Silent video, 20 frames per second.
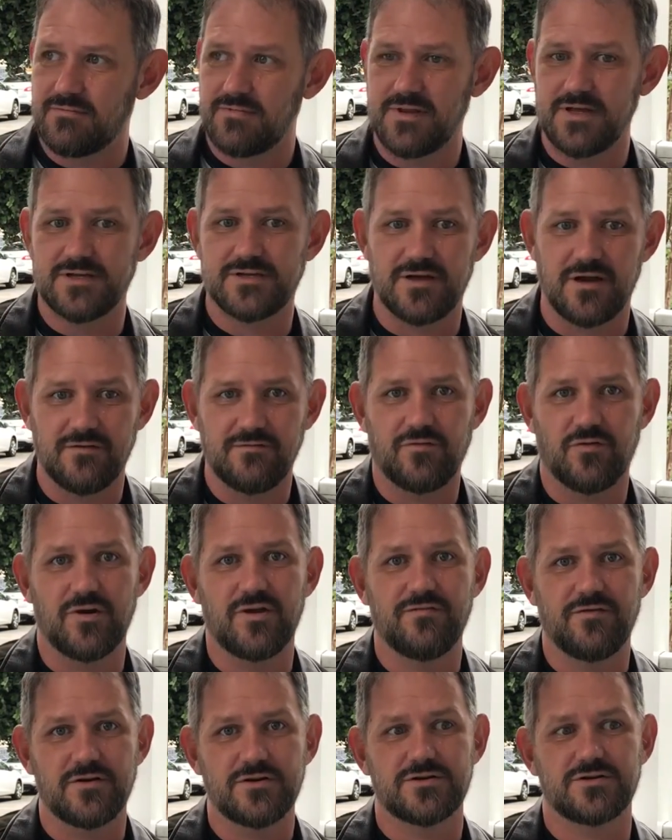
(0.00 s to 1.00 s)
these on
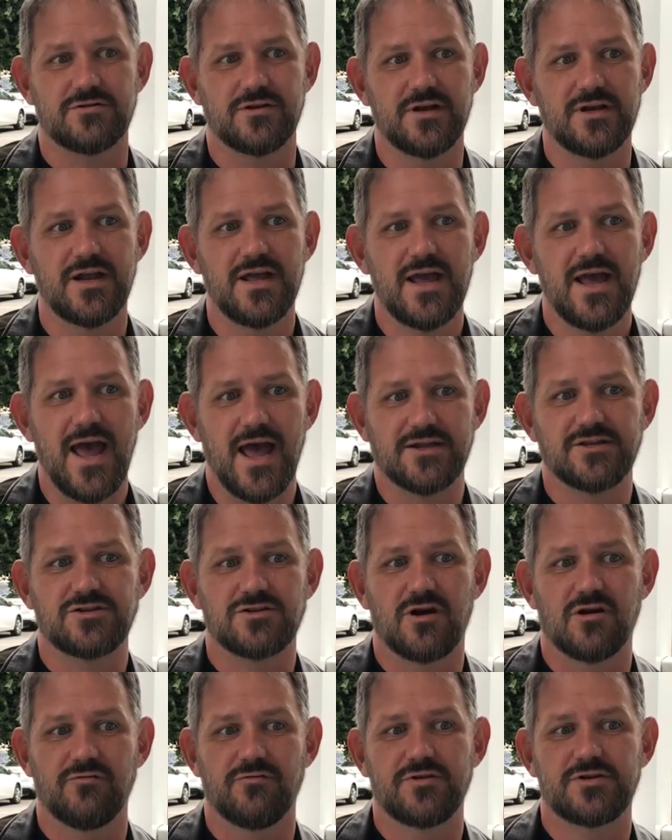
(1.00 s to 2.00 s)
41st Street, and
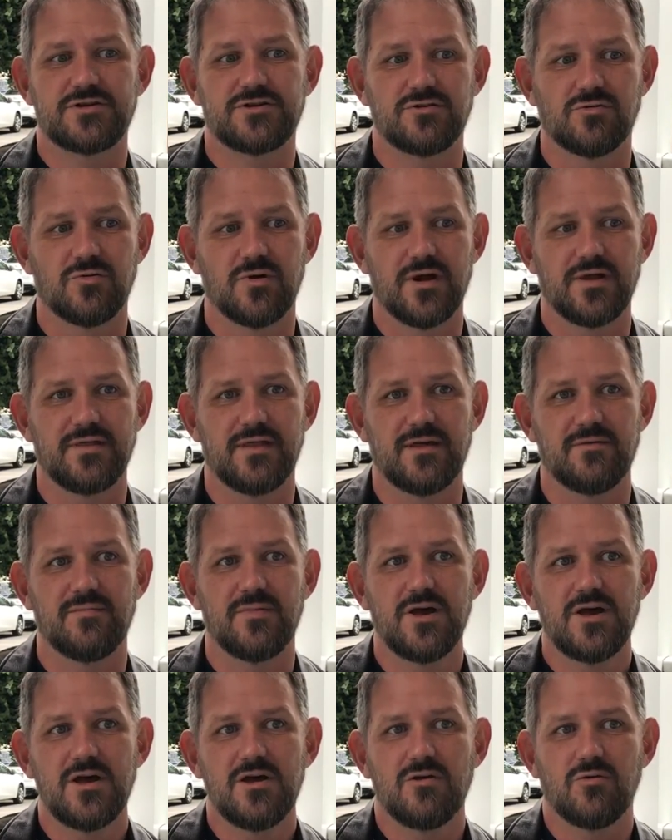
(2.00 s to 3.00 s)
start restoring them
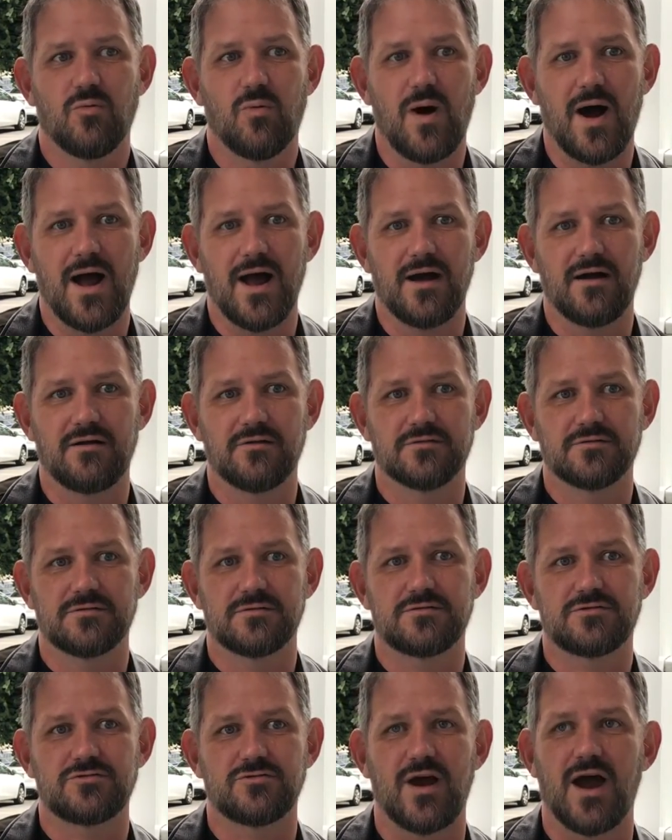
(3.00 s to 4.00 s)
while
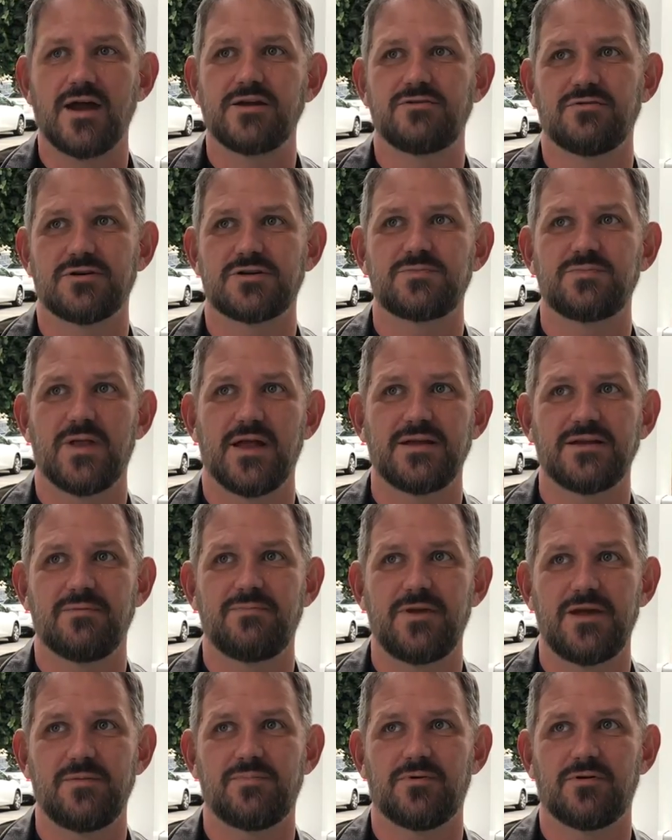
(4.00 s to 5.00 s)
trying to explain to
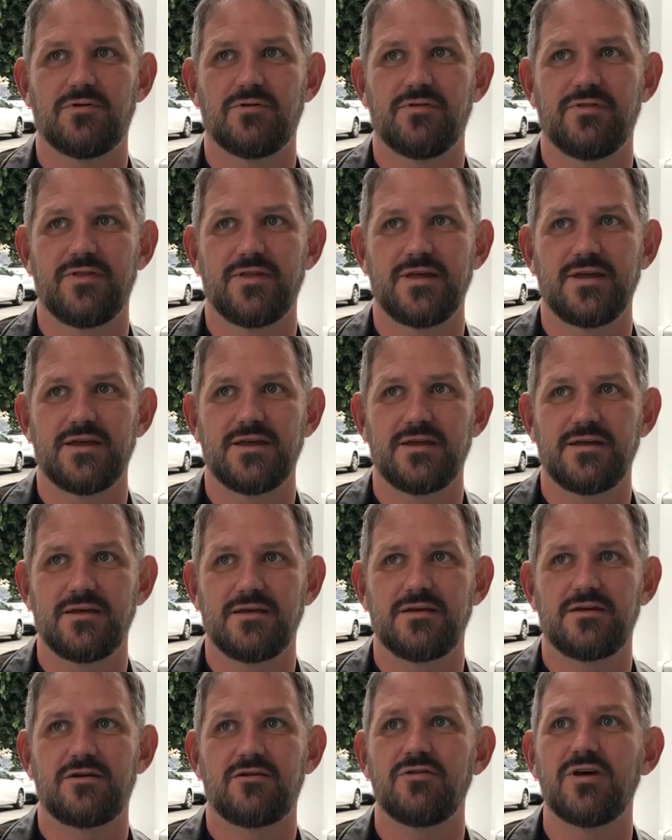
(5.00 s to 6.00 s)
people the
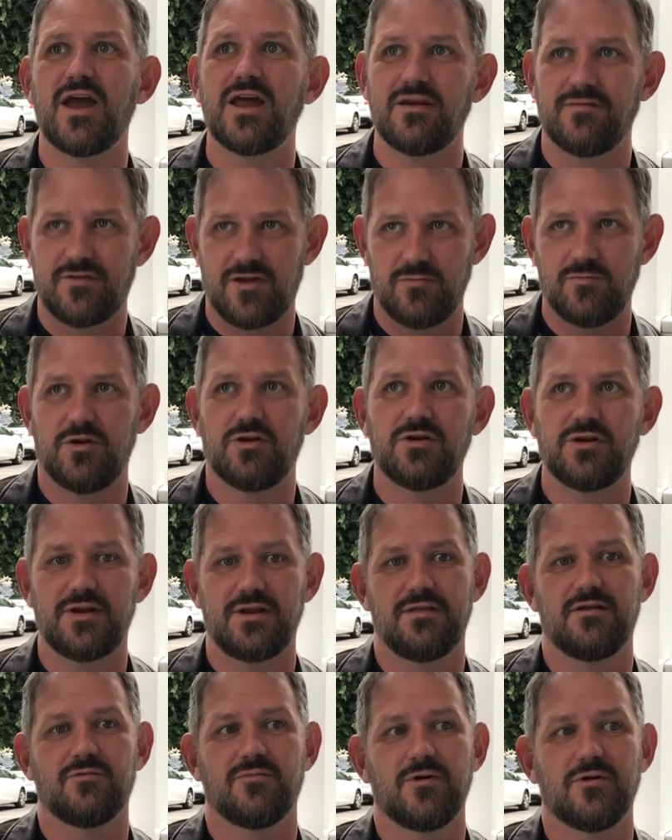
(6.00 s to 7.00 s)
creative community
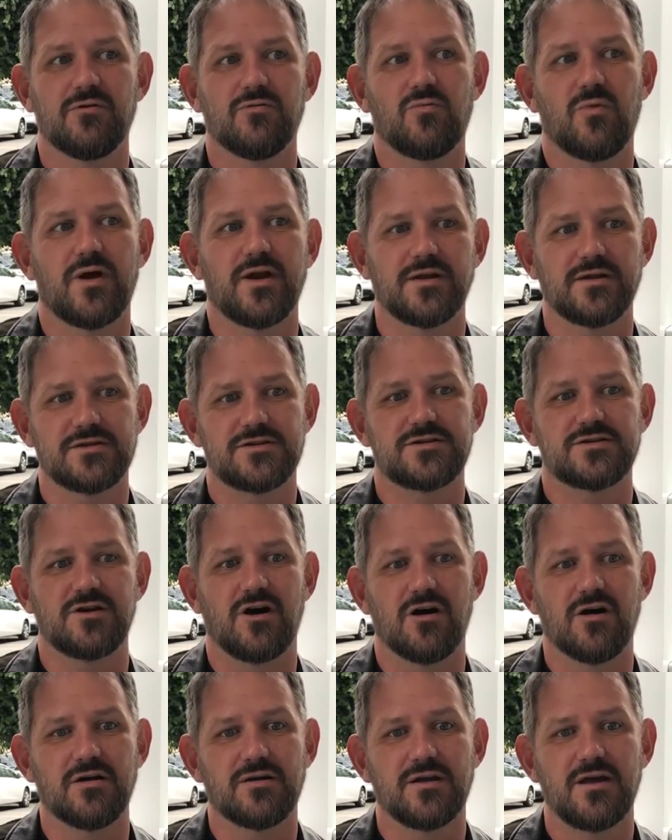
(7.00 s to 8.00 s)
that we were wanting to
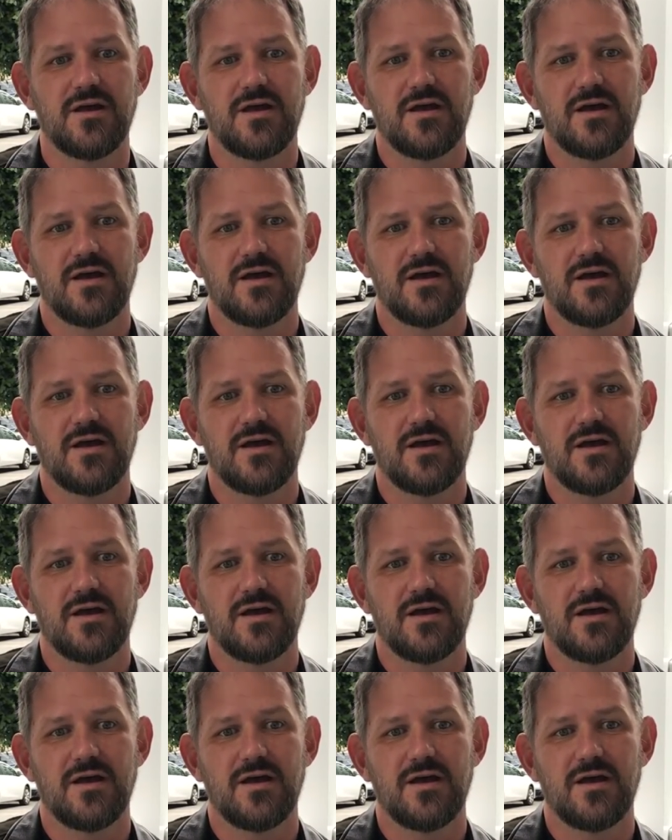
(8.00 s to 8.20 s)
start.